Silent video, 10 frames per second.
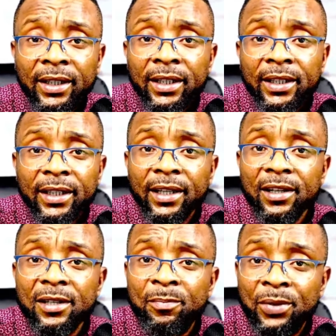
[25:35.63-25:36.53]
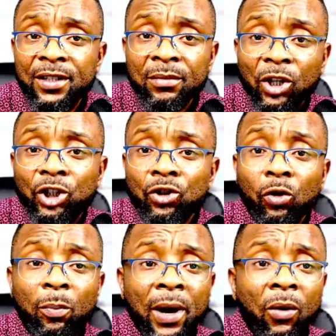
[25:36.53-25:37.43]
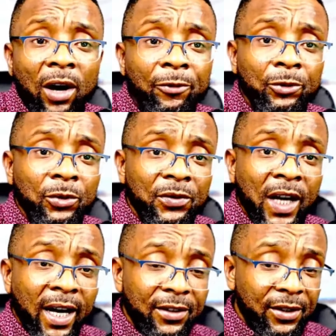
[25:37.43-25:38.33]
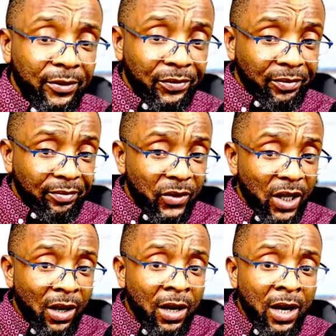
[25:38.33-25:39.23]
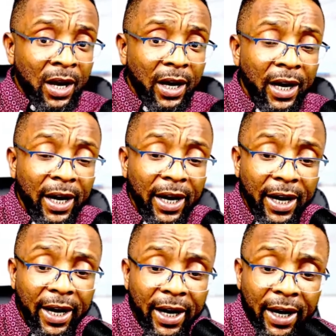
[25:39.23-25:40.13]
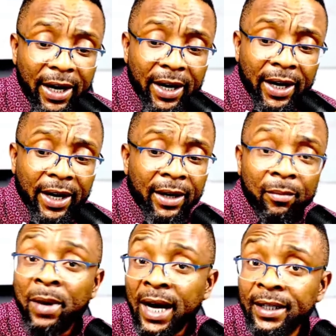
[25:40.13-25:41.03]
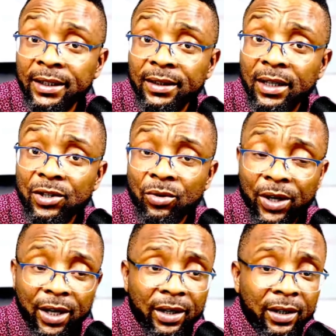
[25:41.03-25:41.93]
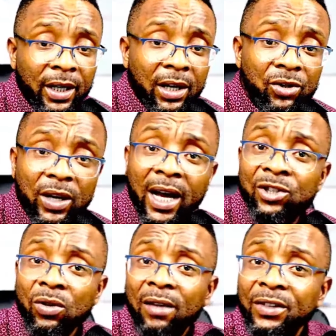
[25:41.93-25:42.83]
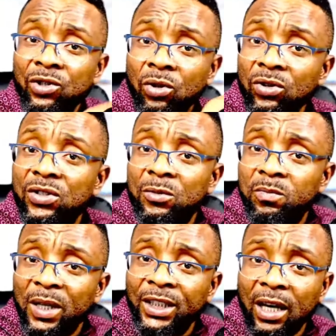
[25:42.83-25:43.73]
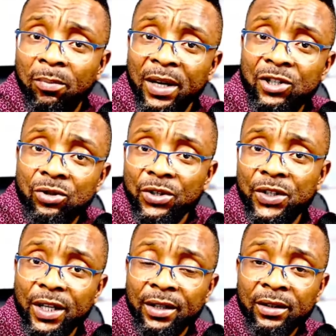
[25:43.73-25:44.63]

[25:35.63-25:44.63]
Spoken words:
He is pretty much so powerful that back in the days, okay, so he had to have his own special place to stay.